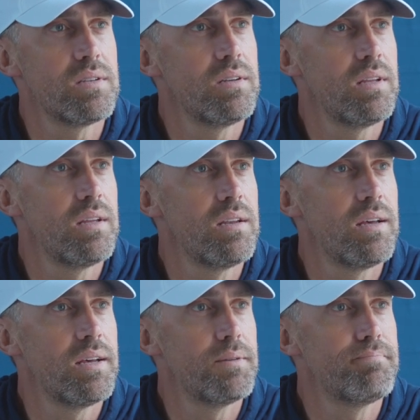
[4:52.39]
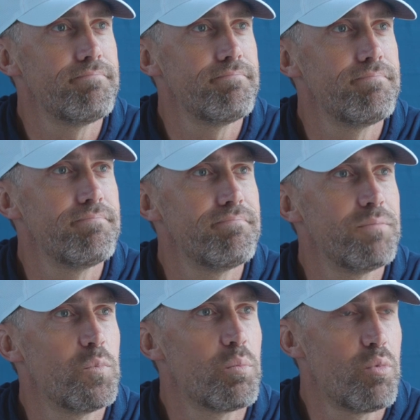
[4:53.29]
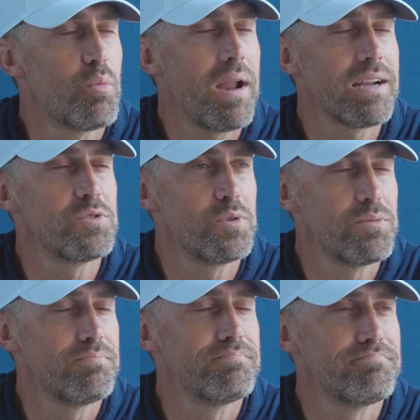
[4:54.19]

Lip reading: and we're practicing with him.